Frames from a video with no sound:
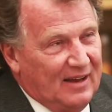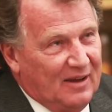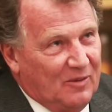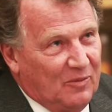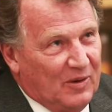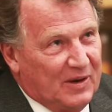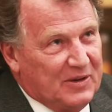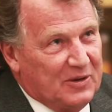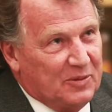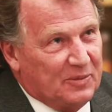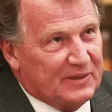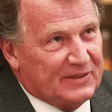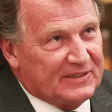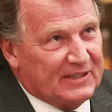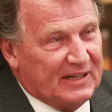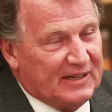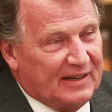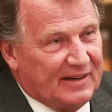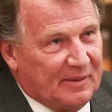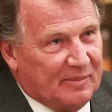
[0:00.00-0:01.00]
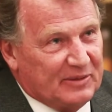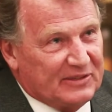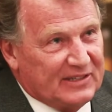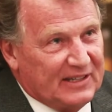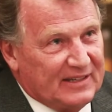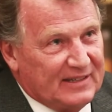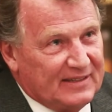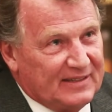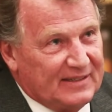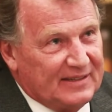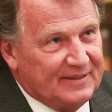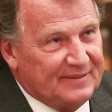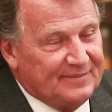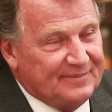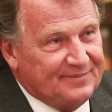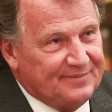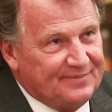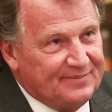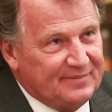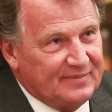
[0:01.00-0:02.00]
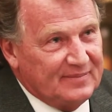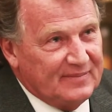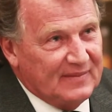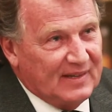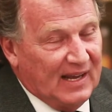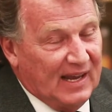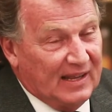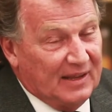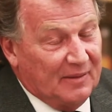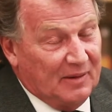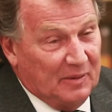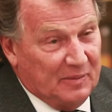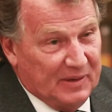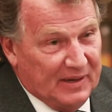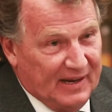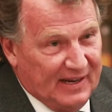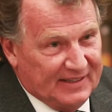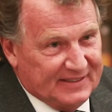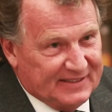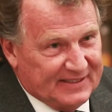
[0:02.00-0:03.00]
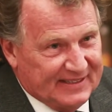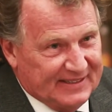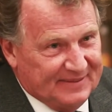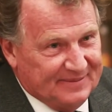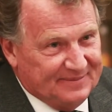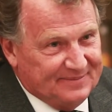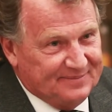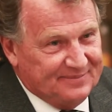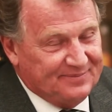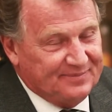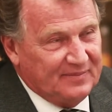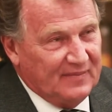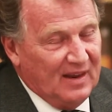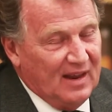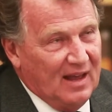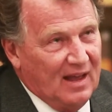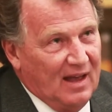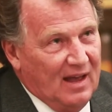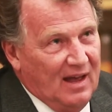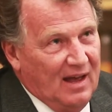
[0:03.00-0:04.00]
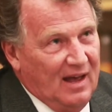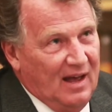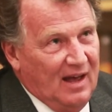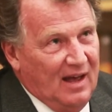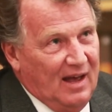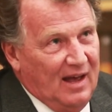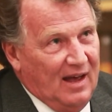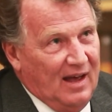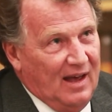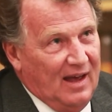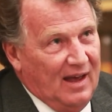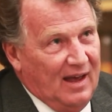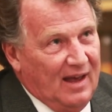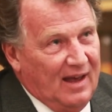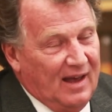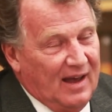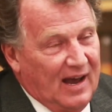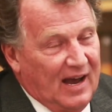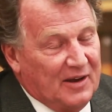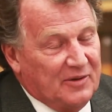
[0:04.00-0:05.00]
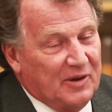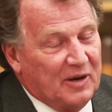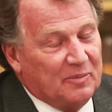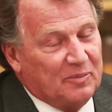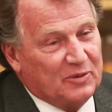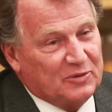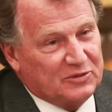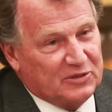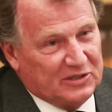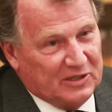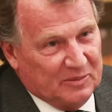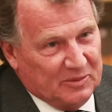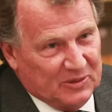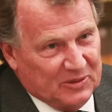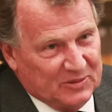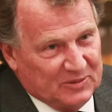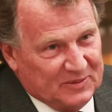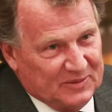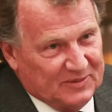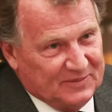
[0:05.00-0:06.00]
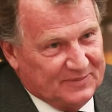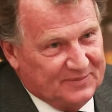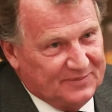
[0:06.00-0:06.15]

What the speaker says: When you represent a developing country and you are posted abroad,